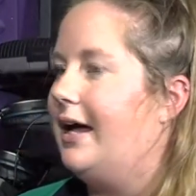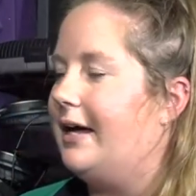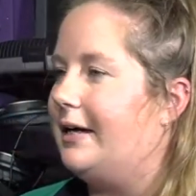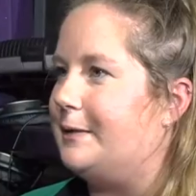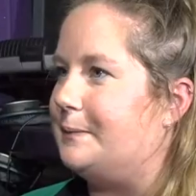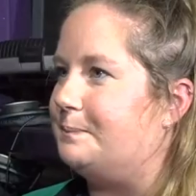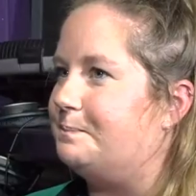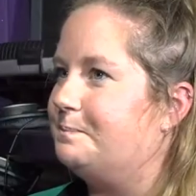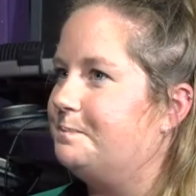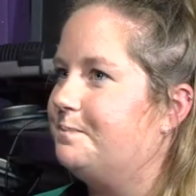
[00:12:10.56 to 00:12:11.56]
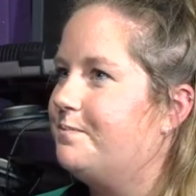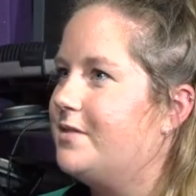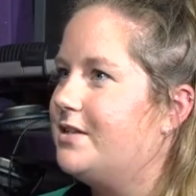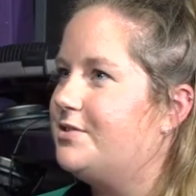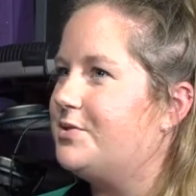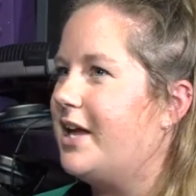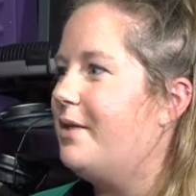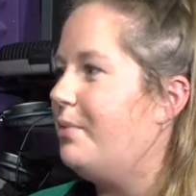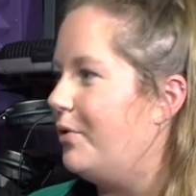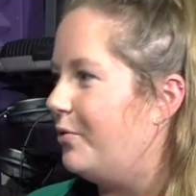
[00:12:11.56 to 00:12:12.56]
Um, it was kind
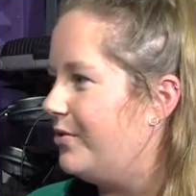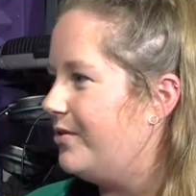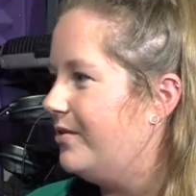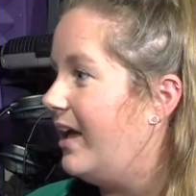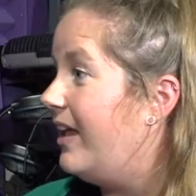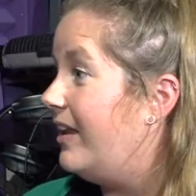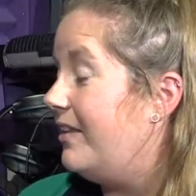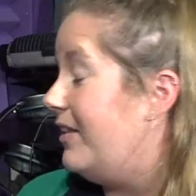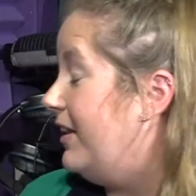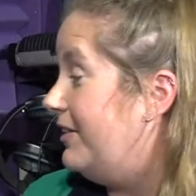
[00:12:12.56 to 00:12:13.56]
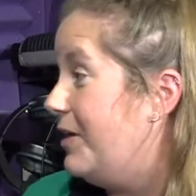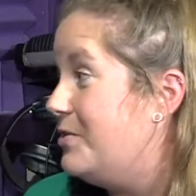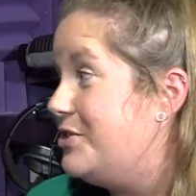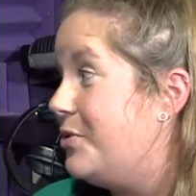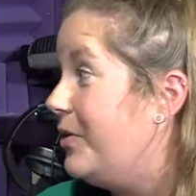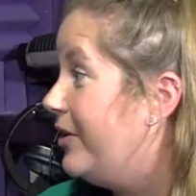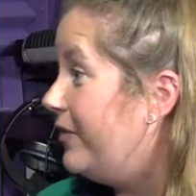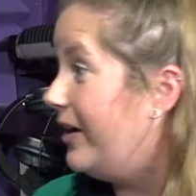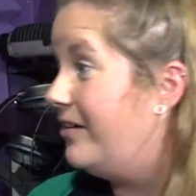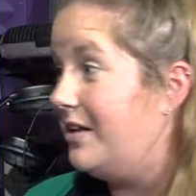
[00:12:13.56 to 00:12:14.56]
of both, and like they were joking
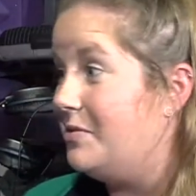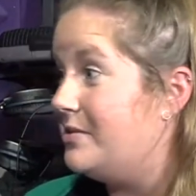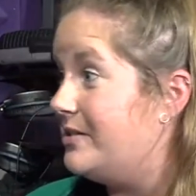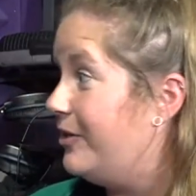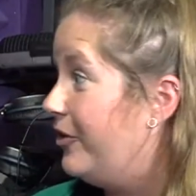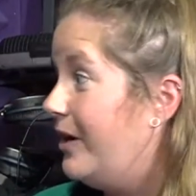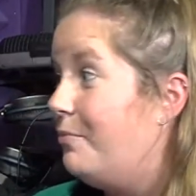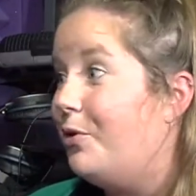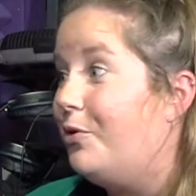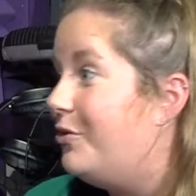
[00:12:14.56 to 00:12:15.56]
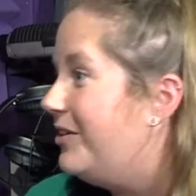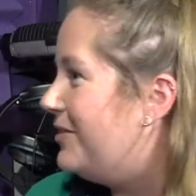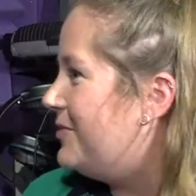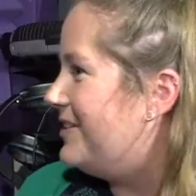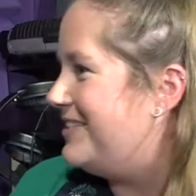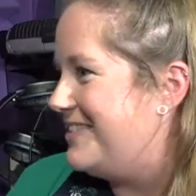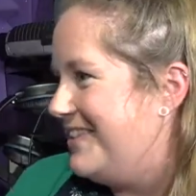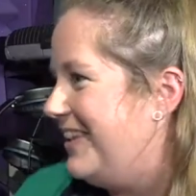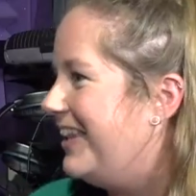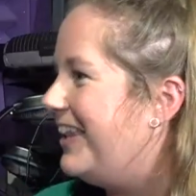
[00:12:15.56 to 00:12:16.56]
around. He was in a great mood. It was
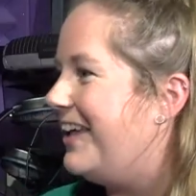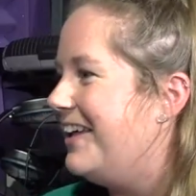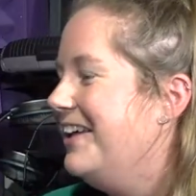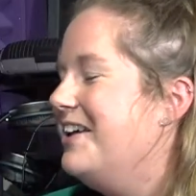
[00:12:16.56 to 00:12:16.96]
like.